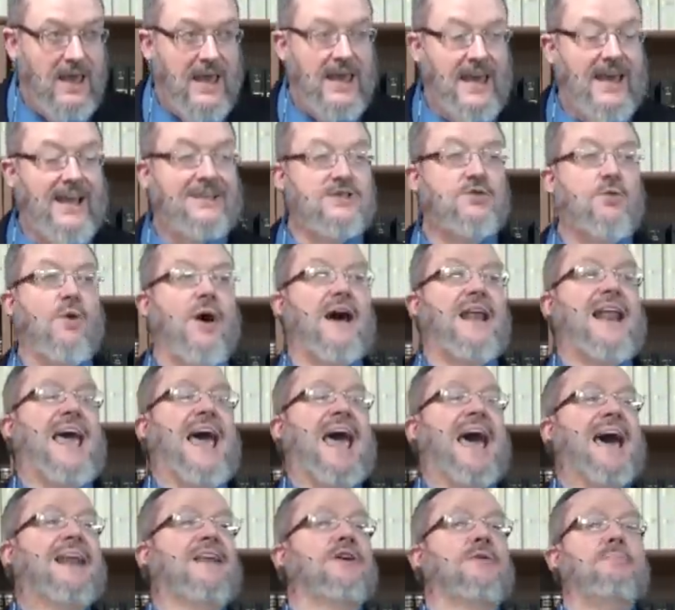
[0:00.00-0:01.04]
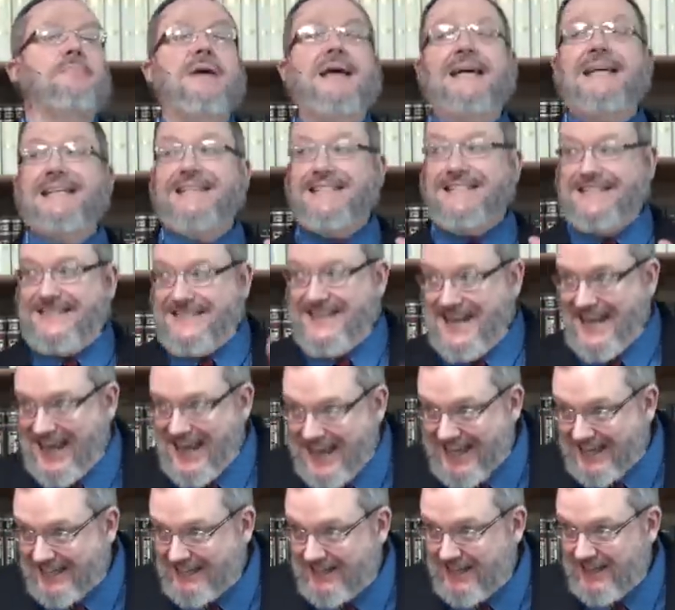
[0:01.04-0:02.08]
It's what Adam
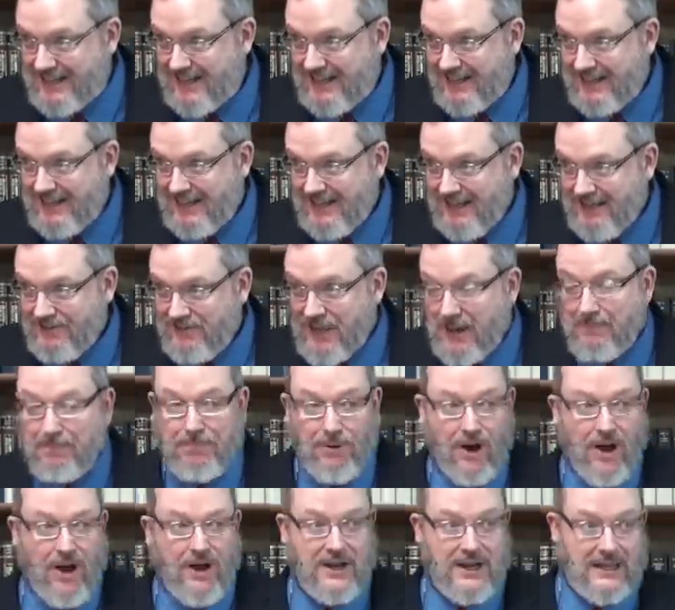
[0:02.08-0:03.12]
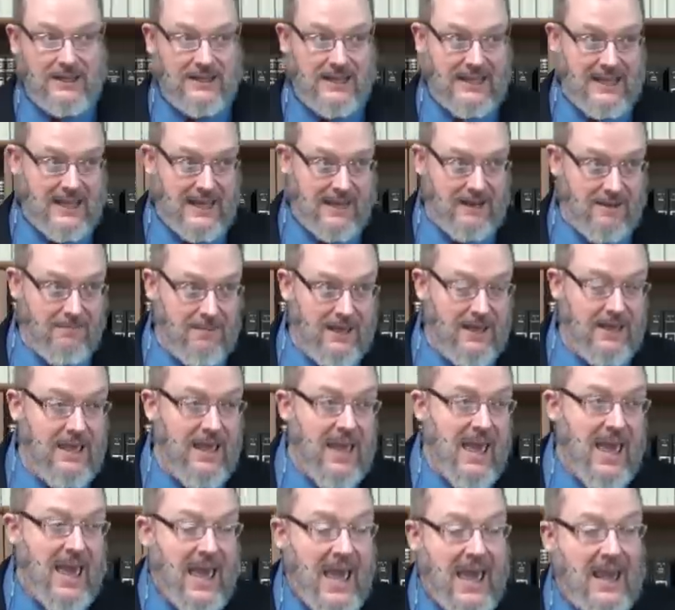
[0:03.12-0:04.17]
did that brought in the enemy,
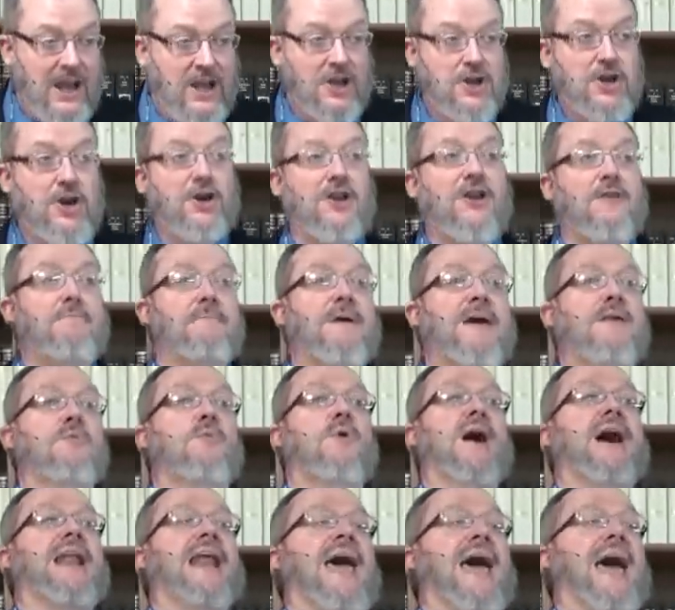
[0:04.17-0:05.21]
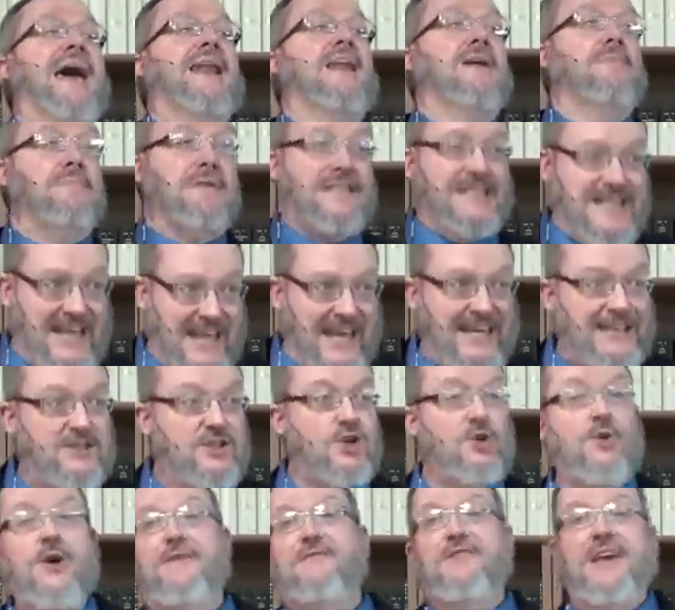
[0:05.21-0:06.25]
and it could have been what Adam did
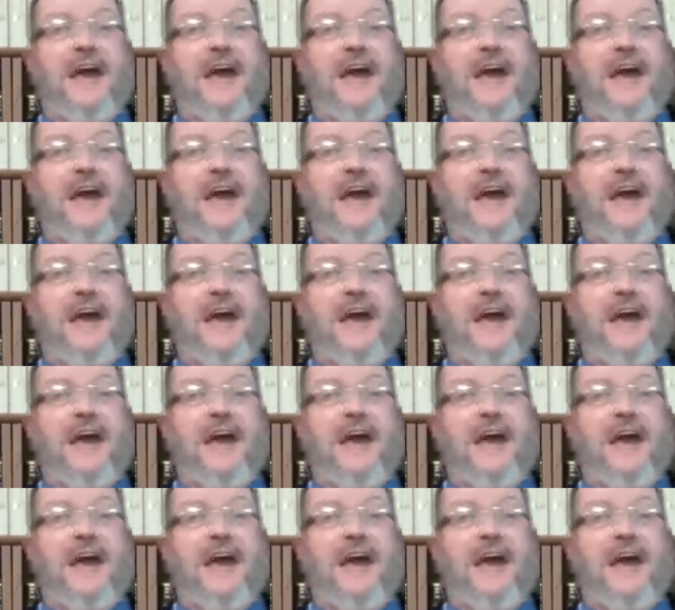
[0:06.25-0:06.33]
to have